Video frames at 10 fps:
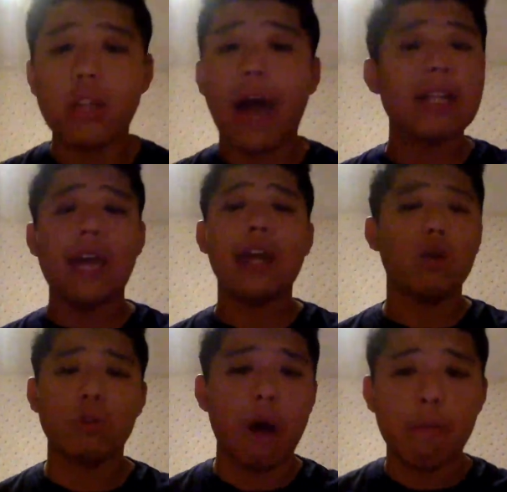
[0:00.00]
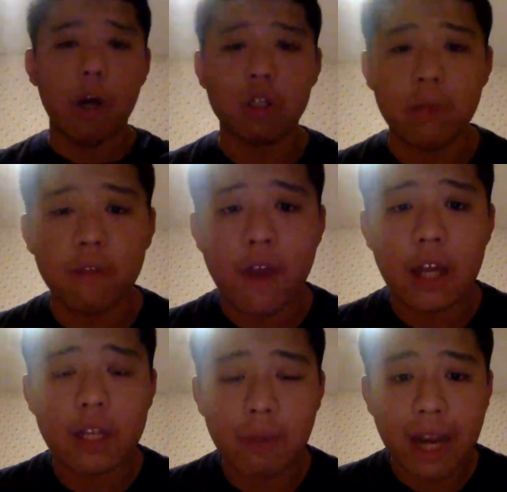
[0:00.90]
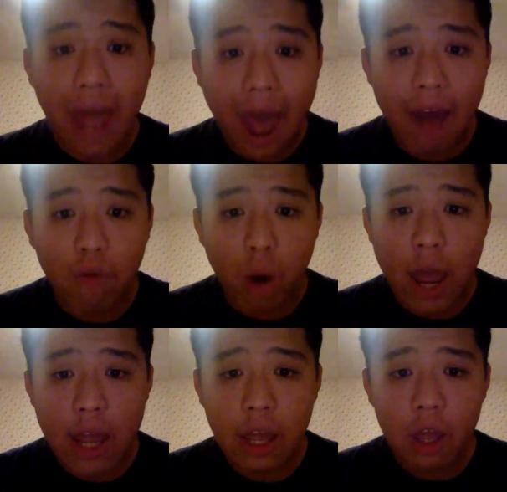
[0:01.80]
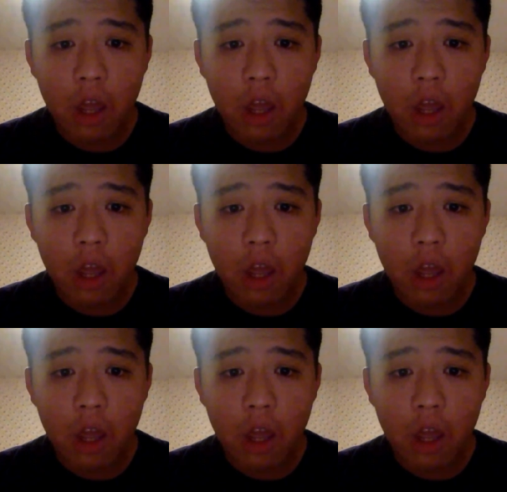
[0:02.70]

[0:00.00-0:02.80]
I Daniel, was about to punch him in the face. I'm like halfway.